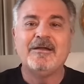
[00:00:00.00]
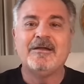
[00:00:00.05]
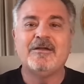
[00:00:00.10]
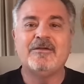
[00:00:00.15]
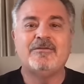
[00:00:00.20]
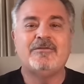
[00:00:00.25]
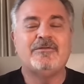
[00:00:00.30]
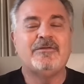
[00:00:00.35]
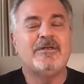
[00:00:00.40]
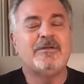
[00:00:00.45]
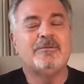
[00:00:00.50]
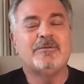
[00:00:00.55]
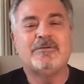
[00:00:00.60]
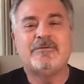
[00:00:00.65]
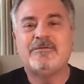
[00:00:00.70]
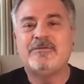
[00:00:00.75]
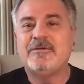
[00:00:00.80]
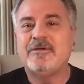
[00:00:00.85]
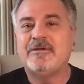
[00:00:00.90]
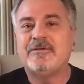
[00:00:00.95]
because she
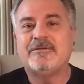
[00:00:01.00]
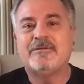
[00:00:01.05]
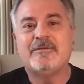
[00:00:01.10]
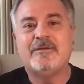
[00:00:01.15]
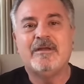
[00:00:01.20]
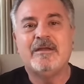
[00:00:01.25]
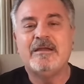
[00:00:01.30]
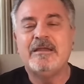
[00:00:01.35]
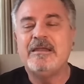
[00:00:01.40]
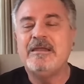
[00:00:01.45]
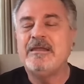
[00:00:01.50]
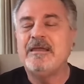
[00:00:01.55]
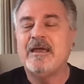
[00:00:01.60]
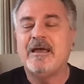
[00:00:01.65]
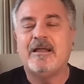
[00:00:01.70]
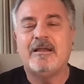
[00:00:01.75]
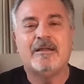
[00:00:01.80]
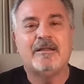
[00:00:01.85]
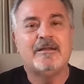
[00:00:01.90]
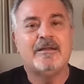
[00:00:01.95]
was just
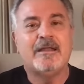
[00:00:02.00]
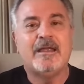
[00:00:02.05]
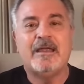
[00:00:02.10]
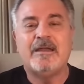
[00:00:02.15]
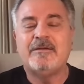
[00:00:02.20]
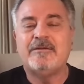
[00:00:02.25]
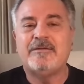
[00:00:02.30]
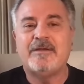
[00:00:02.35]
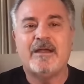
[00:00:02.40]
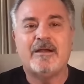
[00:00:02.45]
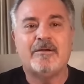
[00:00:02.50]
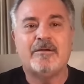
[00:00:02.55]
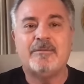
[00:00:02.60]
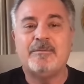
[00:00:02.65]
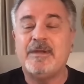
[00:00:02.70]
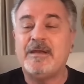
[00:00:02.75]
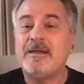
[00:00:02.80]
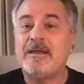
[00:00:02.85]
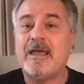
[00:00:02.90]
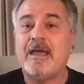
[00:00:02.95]
yelling and
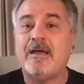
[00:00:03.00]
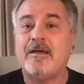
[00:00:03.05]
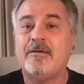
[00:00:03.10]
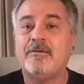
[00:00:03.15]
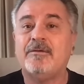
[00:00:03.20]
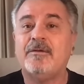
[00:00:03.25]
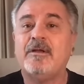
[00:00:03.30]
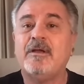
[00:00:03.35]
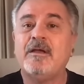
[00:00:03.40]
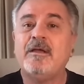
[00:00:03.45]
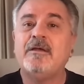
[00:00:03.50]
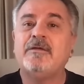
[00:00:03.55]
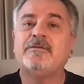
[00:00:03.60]
tearing me down,